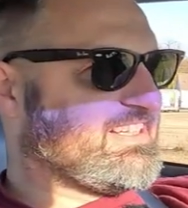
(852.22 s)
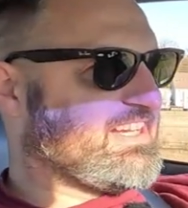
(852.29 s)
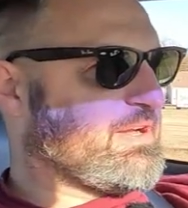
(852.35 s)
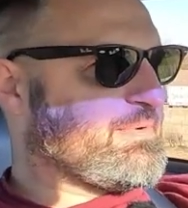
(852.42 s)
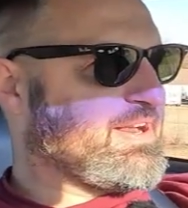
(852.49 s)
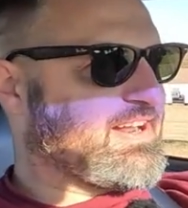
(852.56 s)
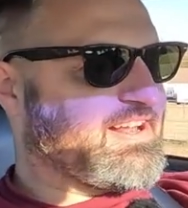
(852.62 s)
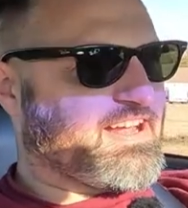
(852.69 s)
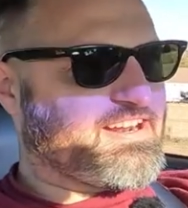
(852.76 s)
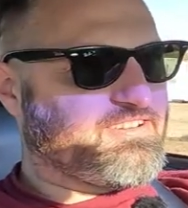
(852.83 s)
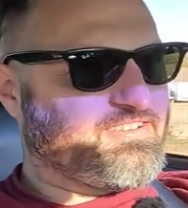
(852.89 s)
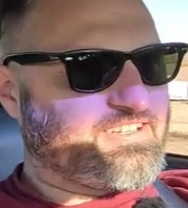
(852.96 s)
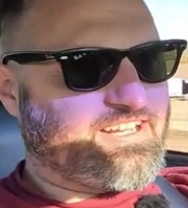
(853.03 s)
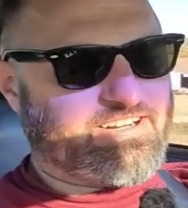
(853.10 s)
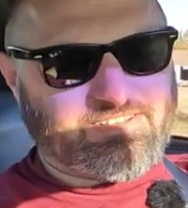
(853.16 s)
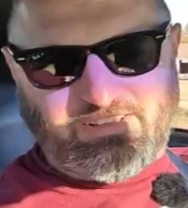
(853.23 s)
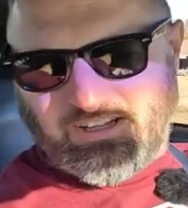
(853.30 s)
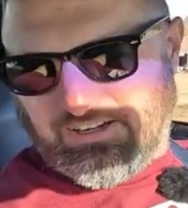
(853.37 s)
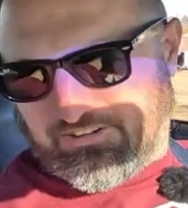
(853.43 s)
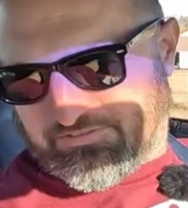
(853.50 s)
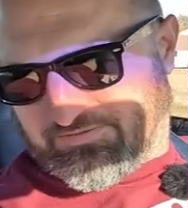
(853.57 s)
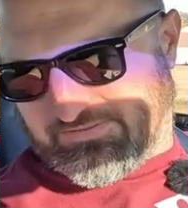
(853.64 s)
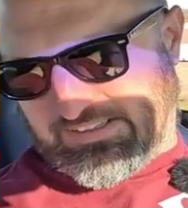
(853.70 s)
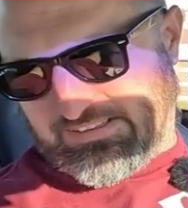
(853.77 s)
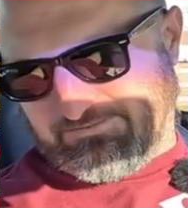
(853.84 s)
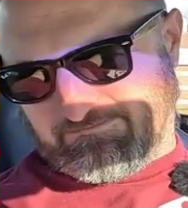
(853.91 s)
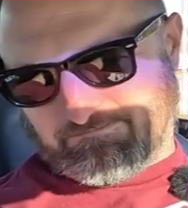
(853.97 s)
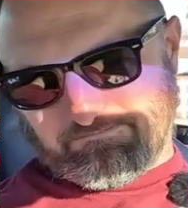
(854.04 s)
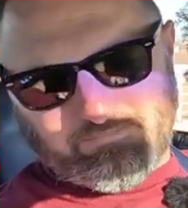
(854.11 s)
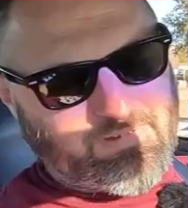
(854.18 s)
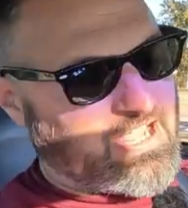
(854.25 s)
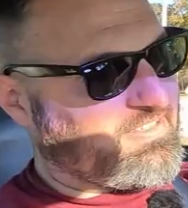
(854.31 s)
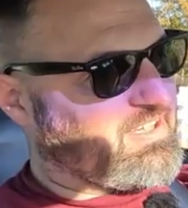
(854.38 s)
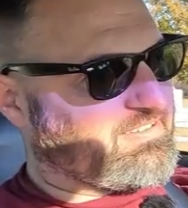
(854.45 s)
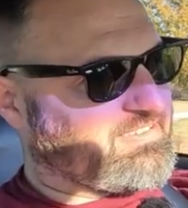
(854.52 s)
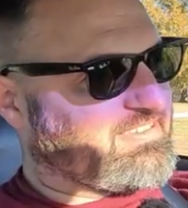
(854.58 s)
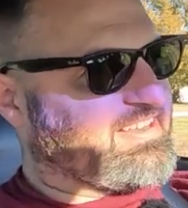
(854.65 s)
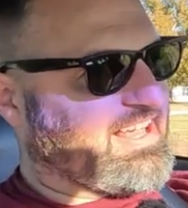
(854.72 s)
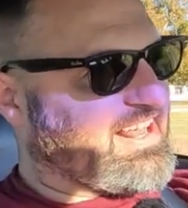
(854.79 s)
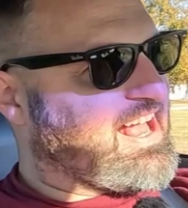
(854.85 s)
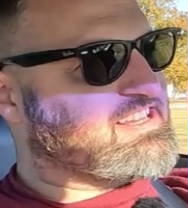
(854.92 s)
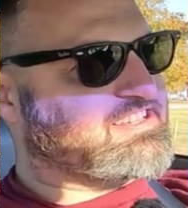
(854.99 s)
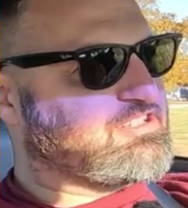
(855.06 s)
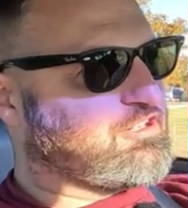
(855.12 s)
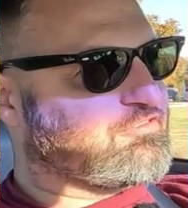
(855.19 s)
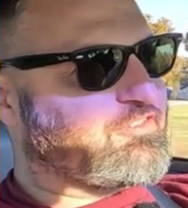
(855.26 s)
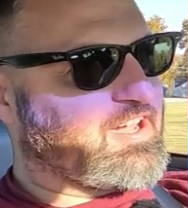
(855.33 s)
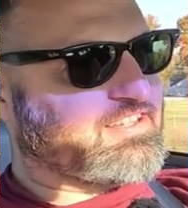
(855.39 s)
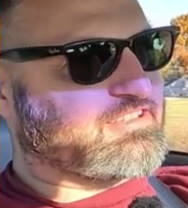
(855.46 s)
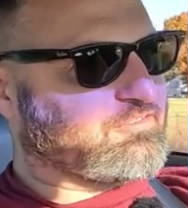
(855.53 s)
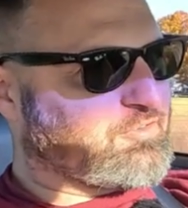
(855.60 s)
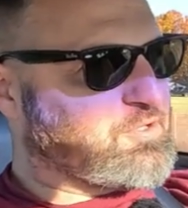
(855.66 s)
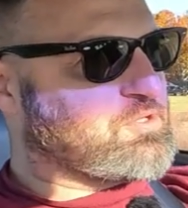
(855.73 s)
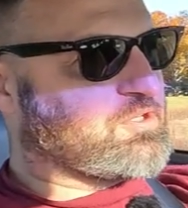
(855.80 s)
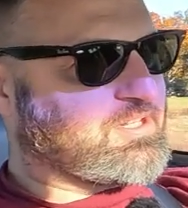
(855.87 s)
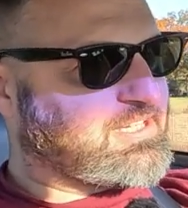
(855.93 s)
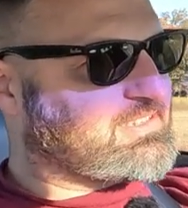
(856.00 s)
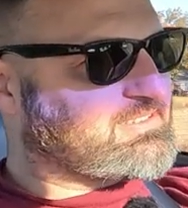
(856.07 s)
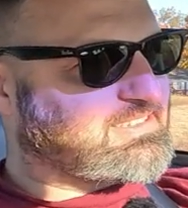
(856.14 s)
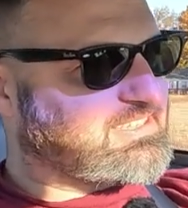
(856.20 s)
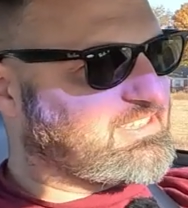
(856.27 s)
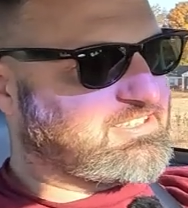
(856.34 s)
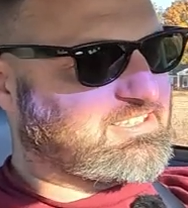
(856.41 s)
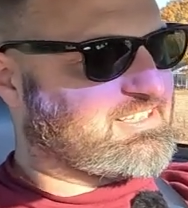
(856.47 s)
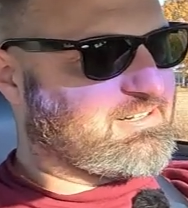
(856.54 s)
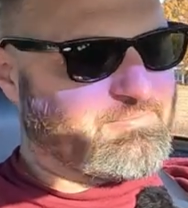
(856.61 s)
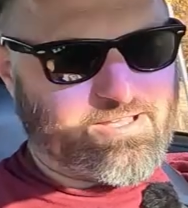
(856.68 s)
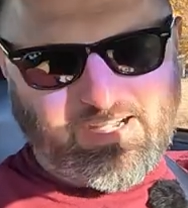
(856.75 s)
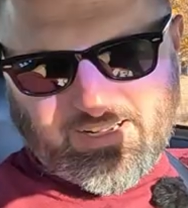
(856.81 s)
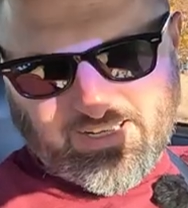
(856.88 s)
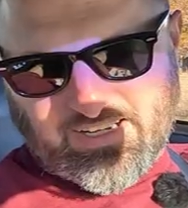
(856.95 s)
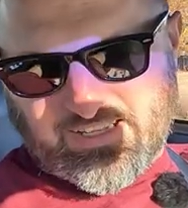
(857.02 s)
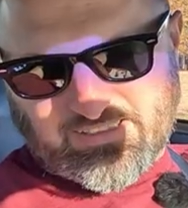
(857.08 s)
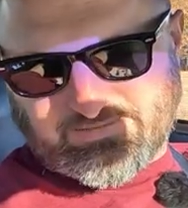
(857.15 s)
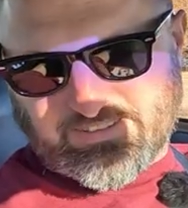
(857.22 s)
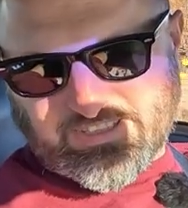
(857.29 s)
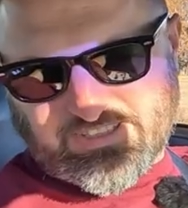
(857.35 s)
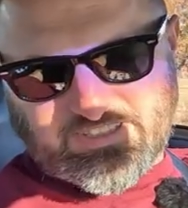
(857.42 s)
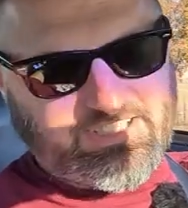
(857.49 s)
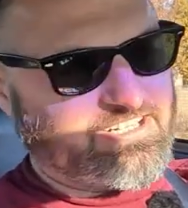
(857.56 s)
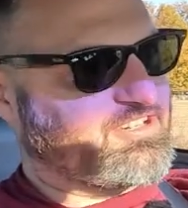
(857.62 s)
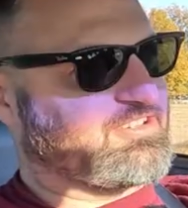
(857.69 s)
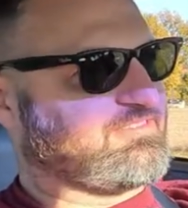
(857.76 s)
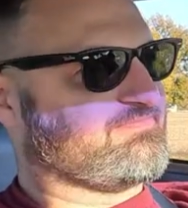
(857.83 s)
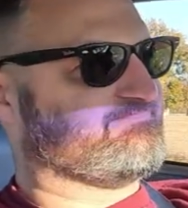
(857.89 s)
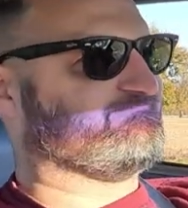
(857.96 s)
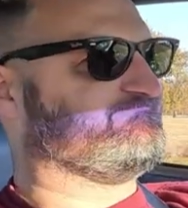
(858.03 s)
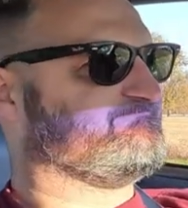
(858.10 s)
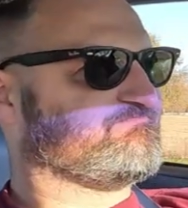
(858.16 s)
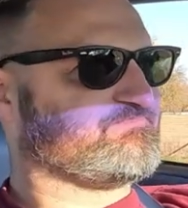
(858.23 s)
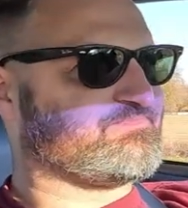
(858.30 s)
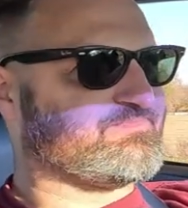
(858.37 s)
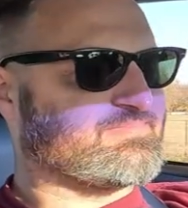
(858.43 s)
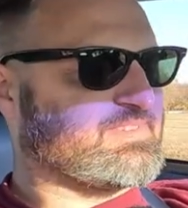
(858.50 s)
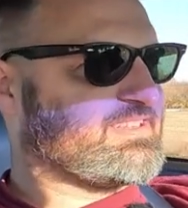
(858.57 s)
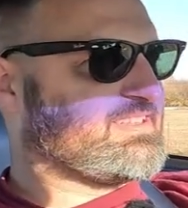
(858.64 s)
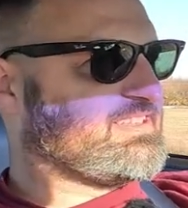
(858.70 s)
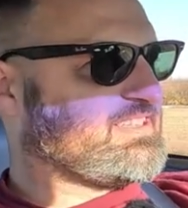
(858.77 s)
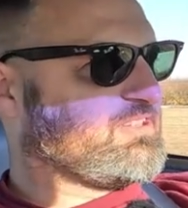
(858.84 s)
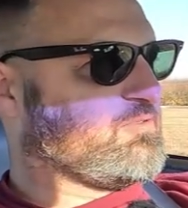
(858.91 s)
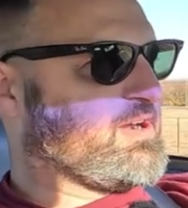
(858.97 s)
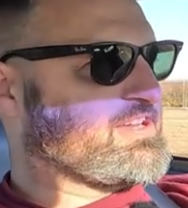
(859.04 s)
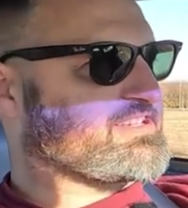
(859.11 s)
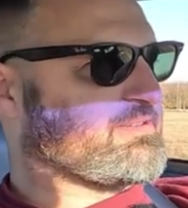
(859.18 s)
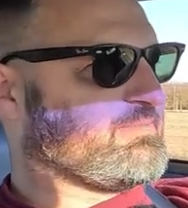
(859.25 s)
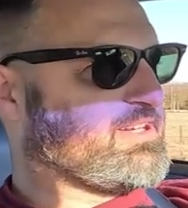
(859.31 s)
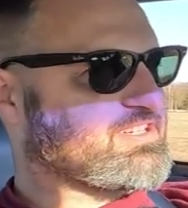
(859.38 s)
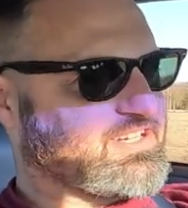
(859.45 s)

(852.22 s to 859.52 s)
I mean, I don't know if that has to affect the fueling, so I'm not gonna just sit here and waste a bunch